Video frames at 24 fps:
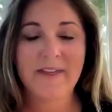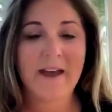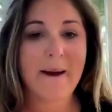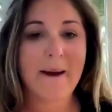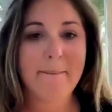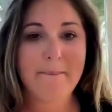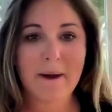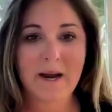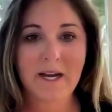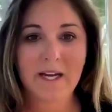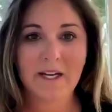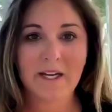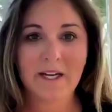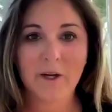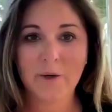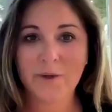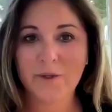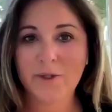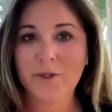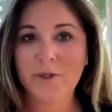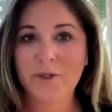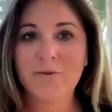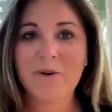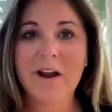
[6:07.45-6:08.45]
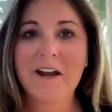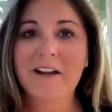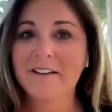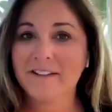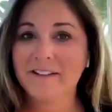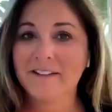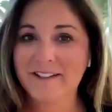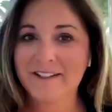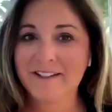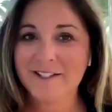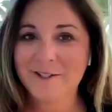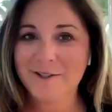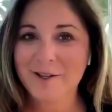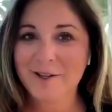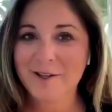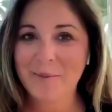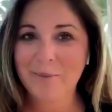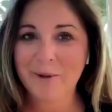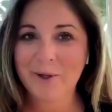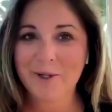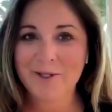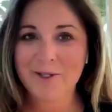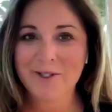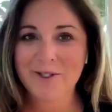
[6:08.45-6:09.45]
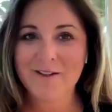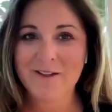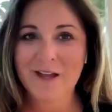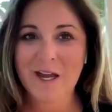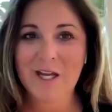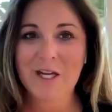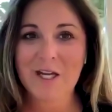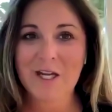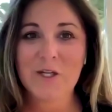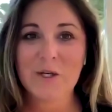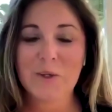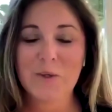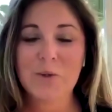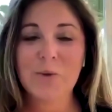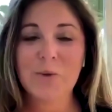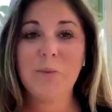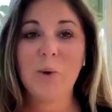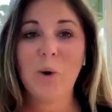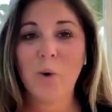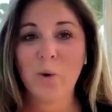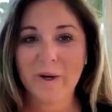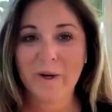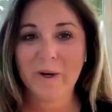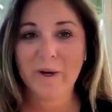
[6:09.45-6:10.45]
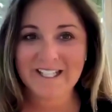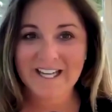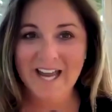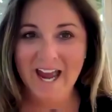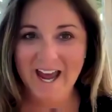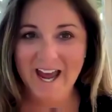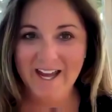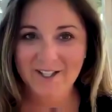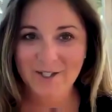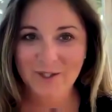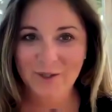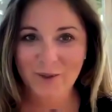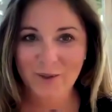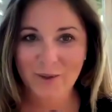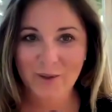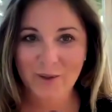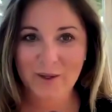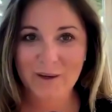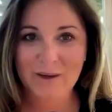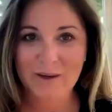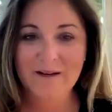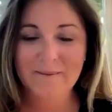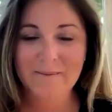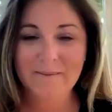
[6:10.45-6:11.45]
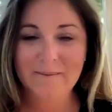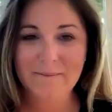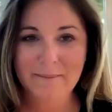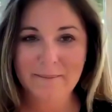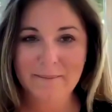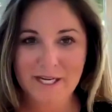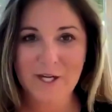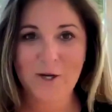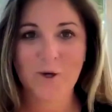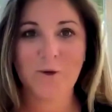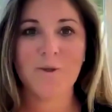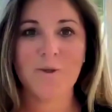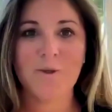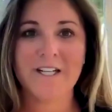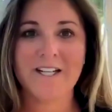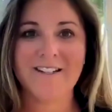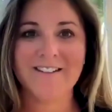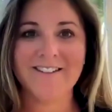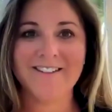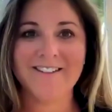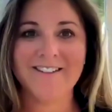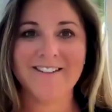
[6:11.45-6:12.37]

that money goes directly to that person that you point as your POD.